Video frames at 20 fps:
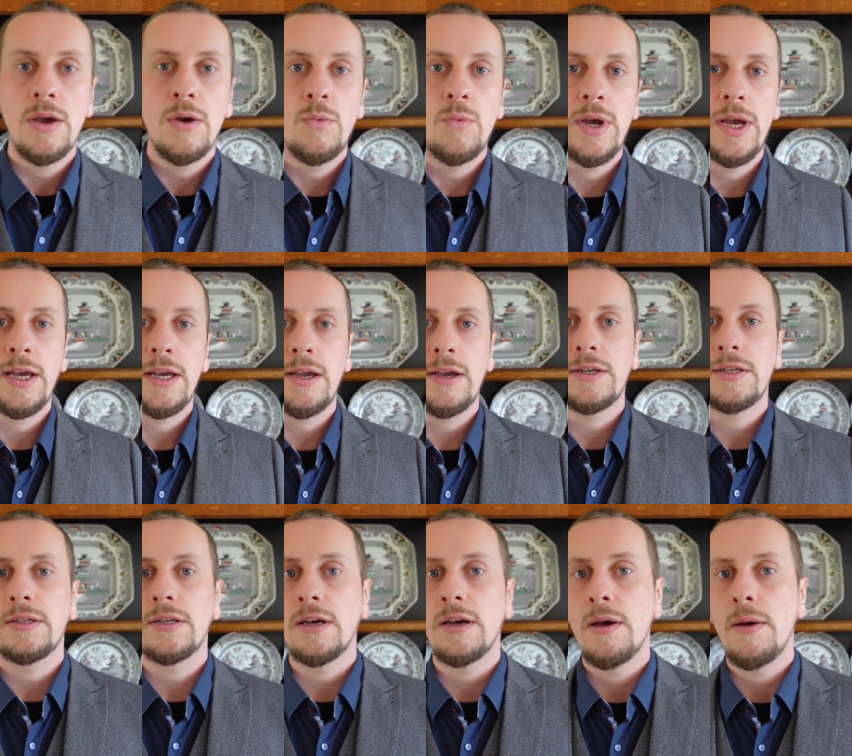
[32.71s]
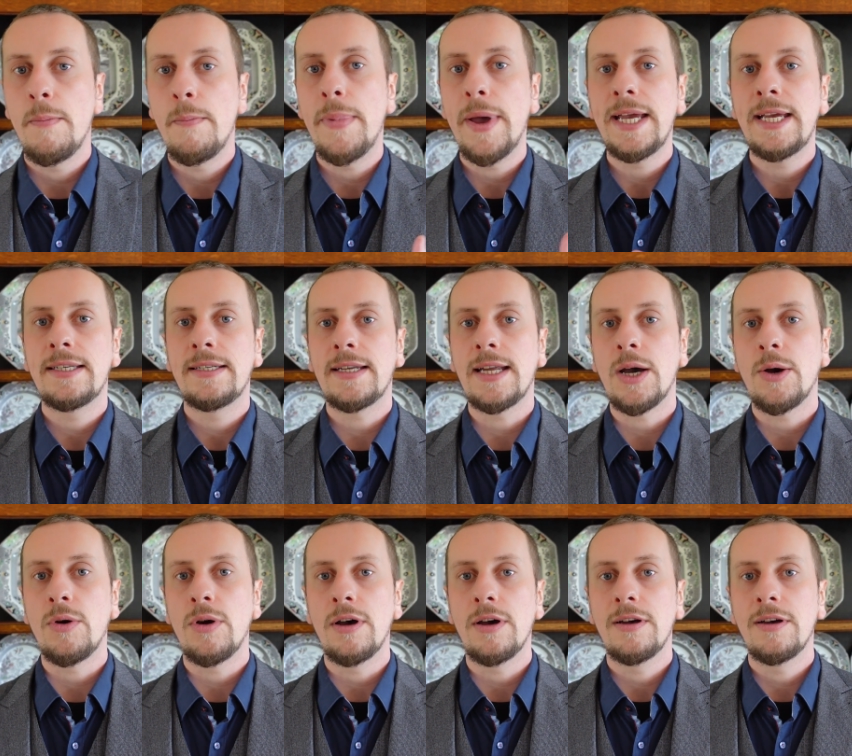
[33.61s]
we're going to base
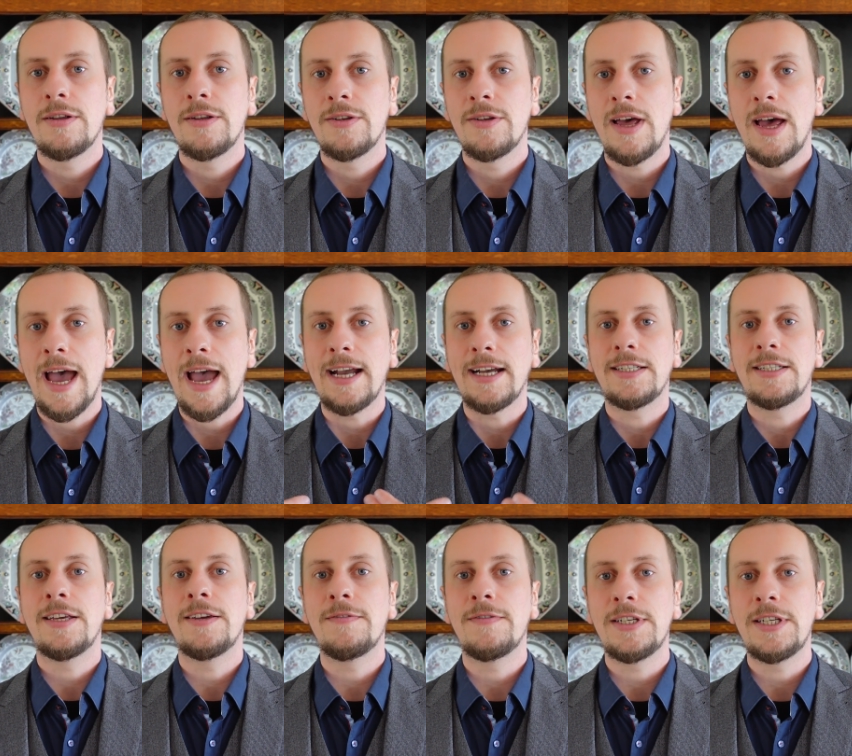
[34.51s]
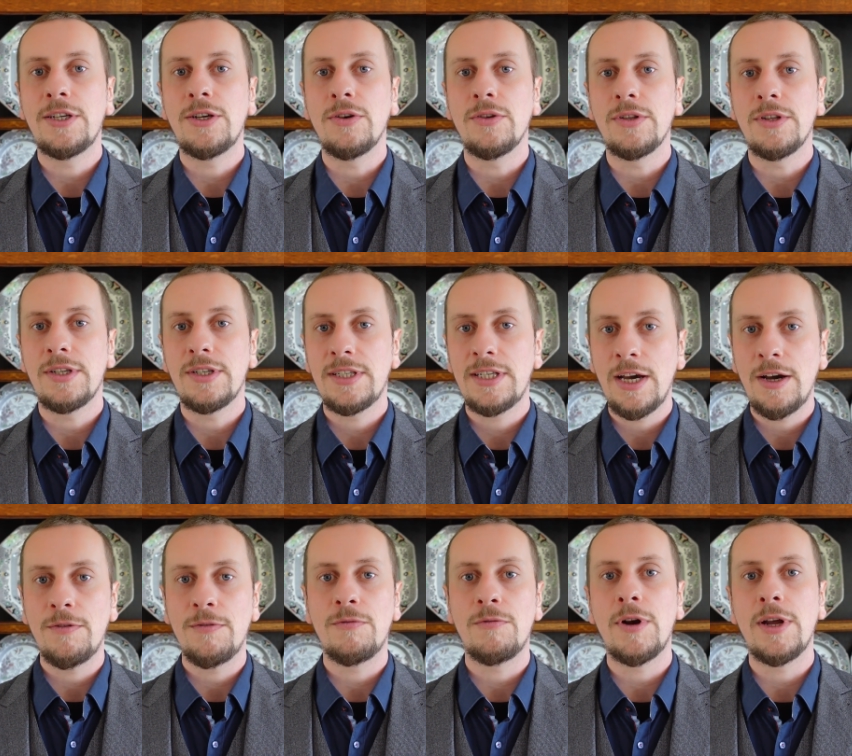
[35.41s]
our activity on the
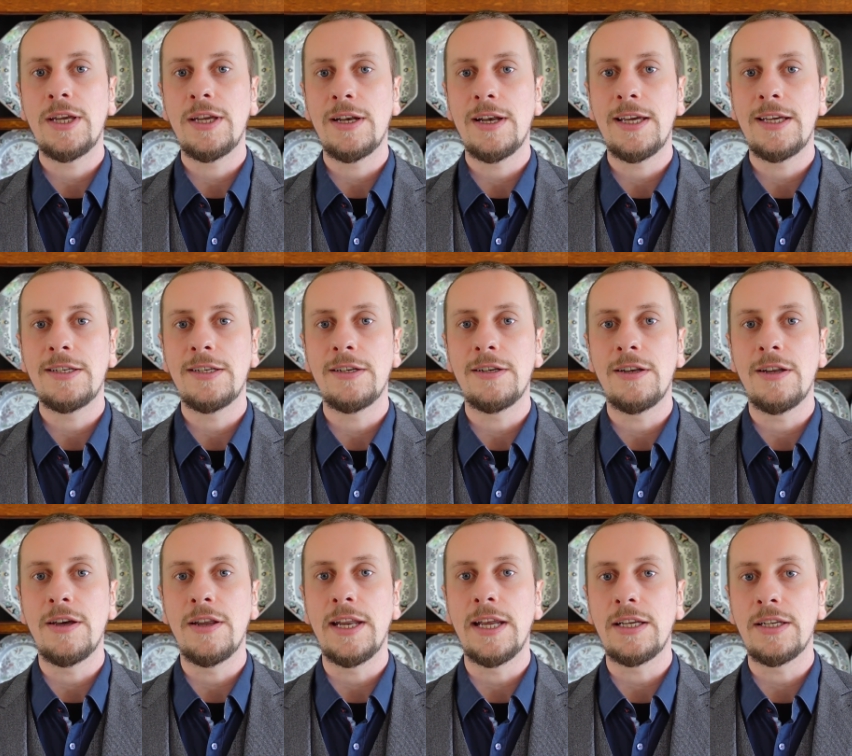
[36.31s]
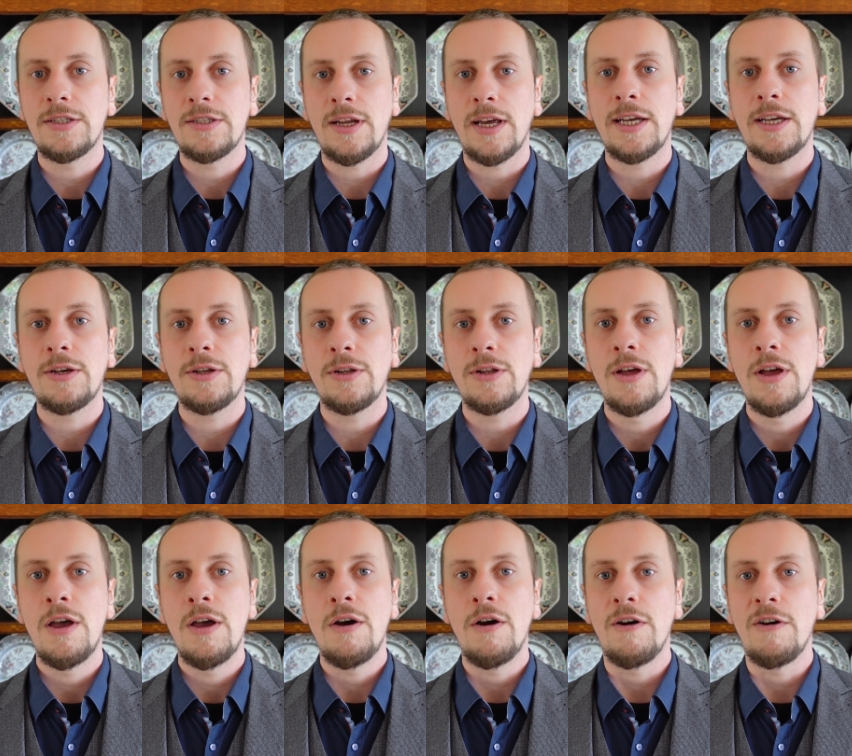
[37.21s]
self-regulated learning cycle
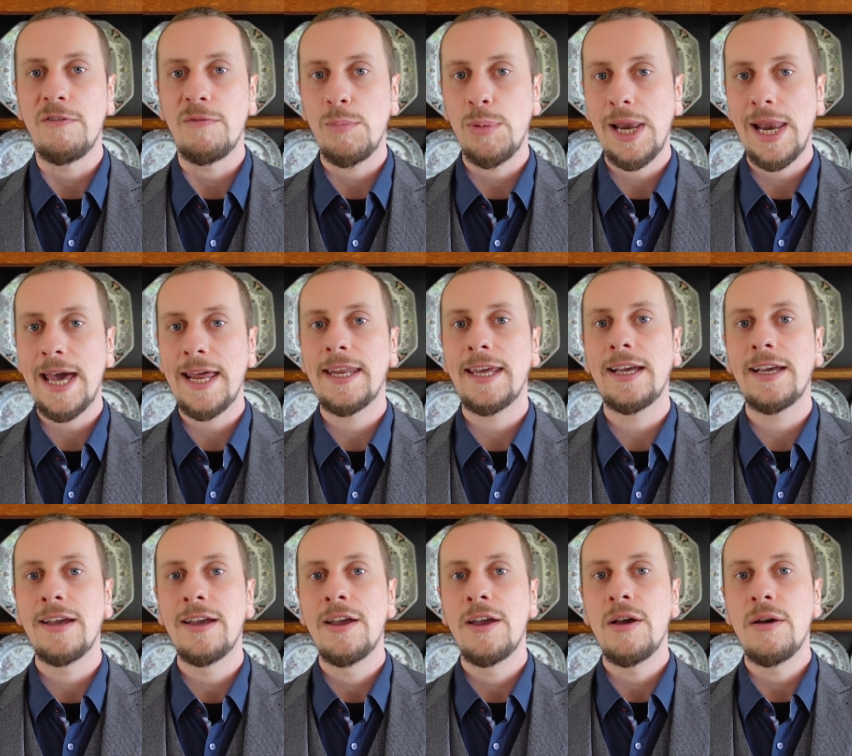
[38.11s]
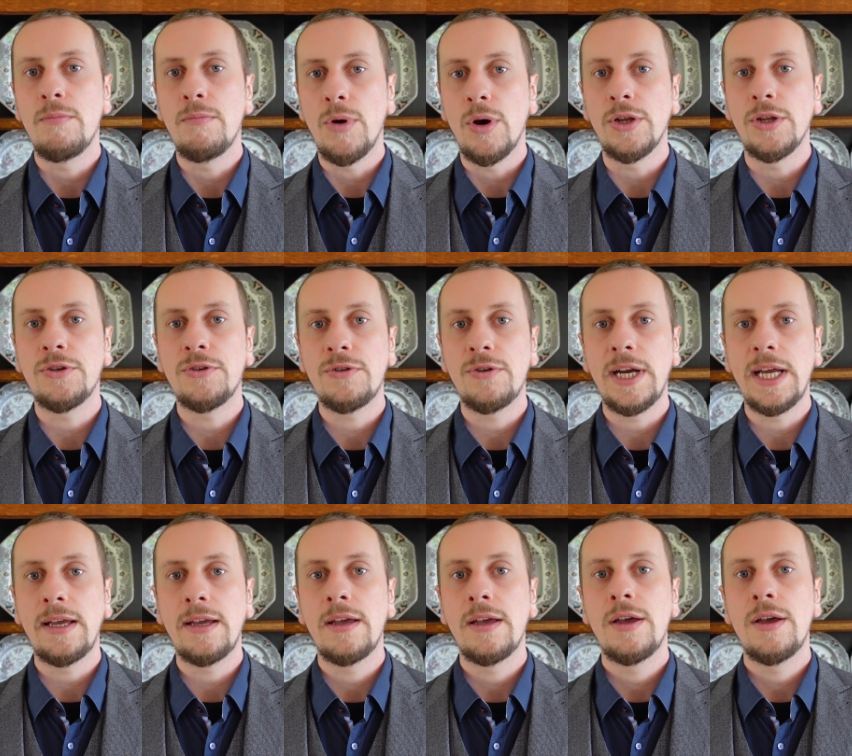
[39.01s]
of planning,
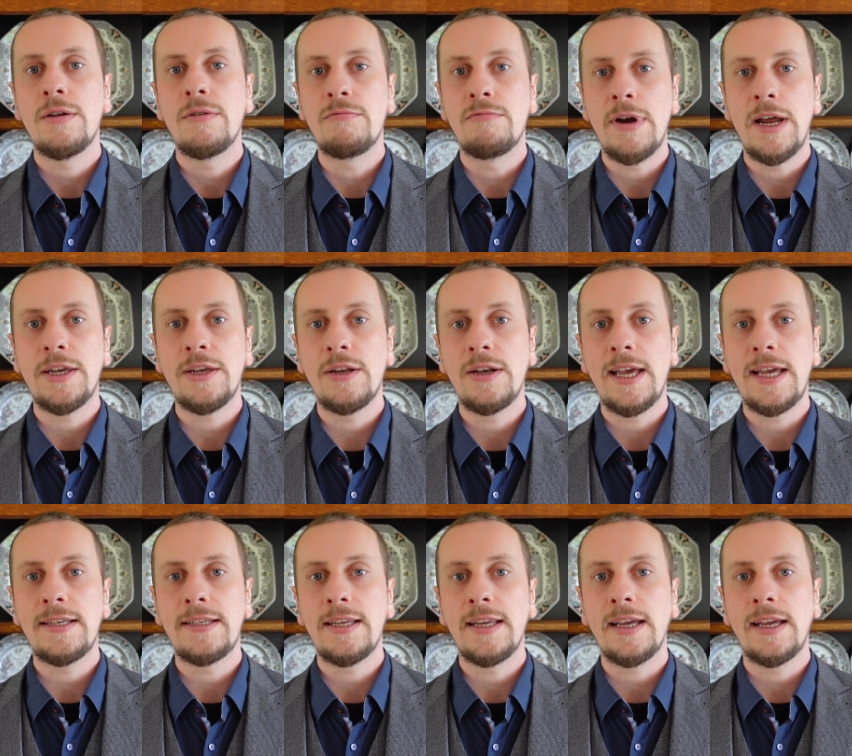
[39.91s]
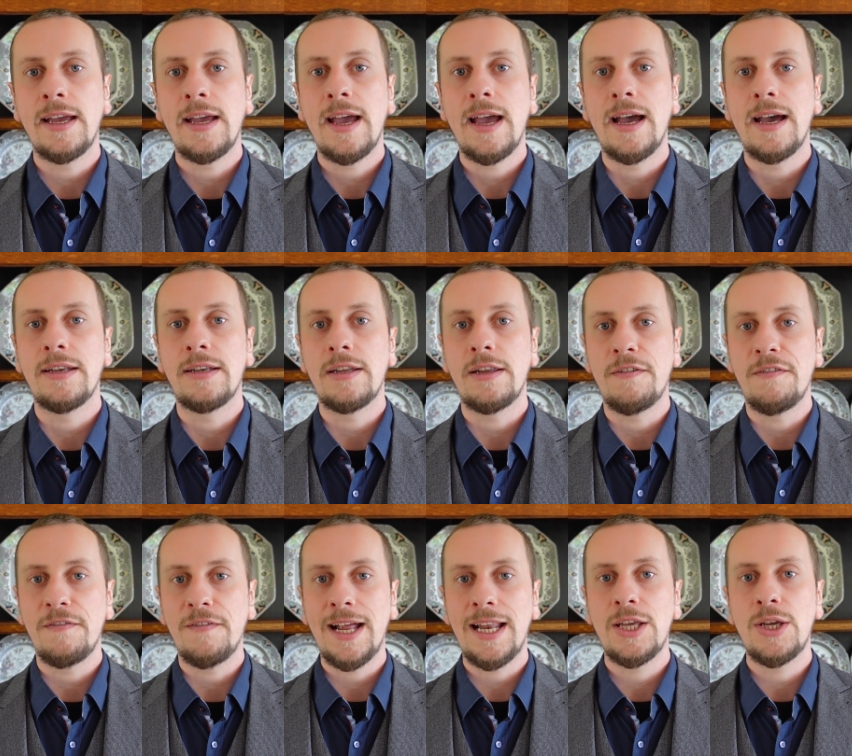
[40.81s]
monitoring, regulating and
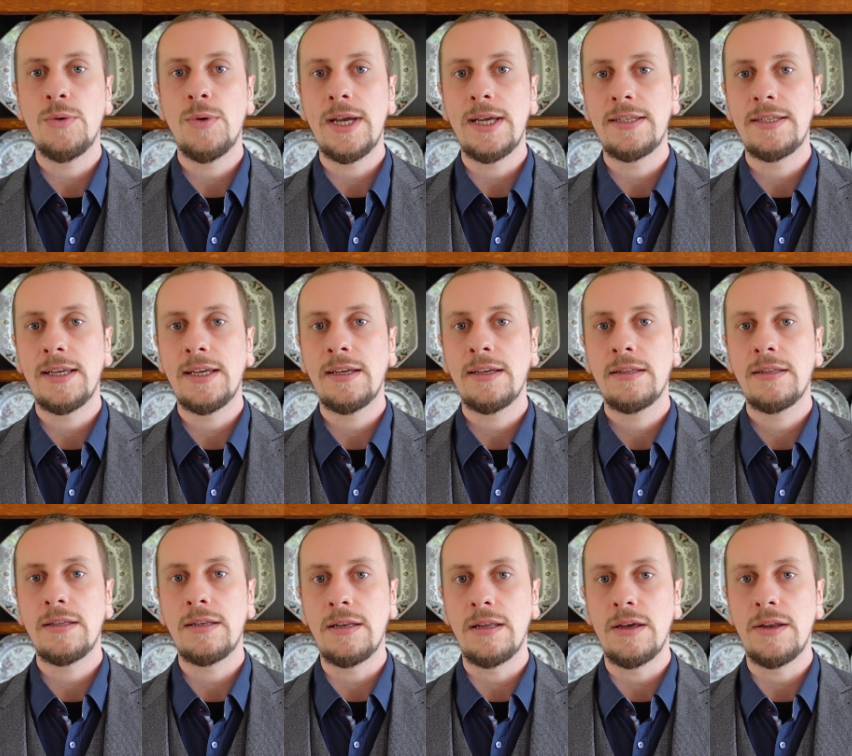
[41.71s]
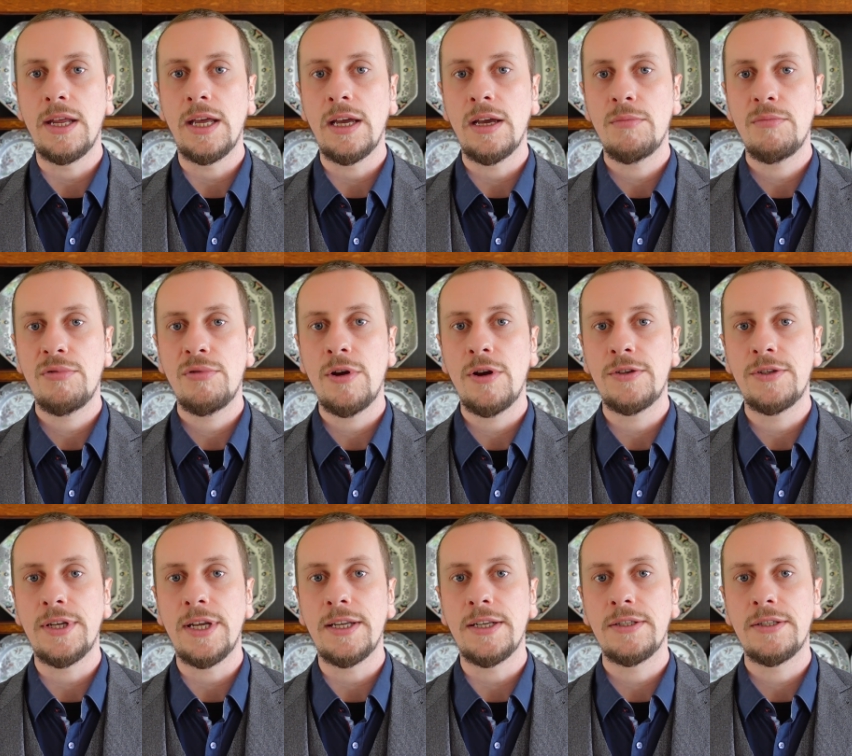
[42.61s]
evaluating the learning
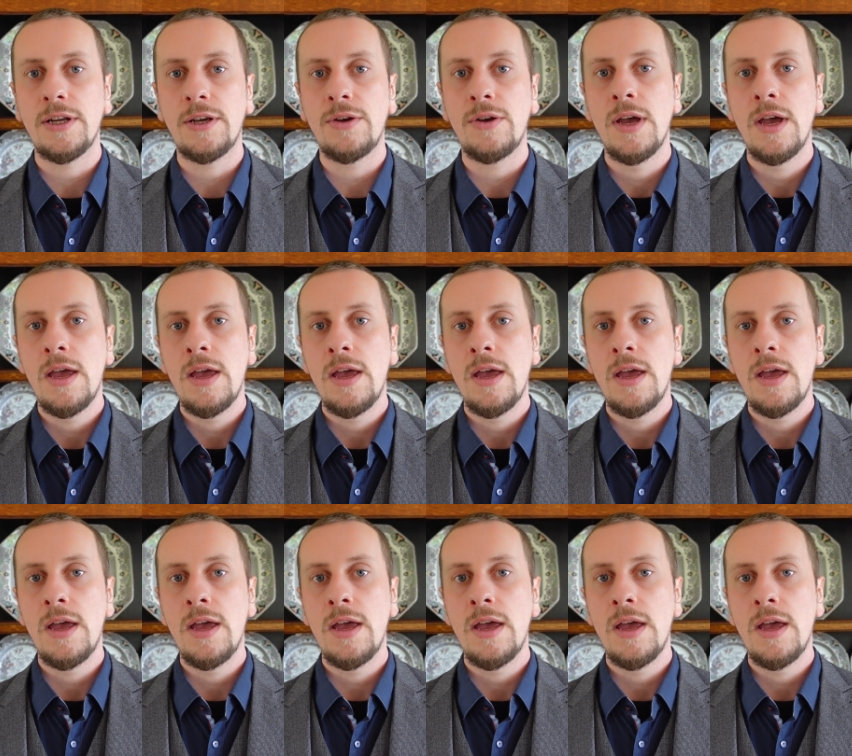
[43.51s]
process. So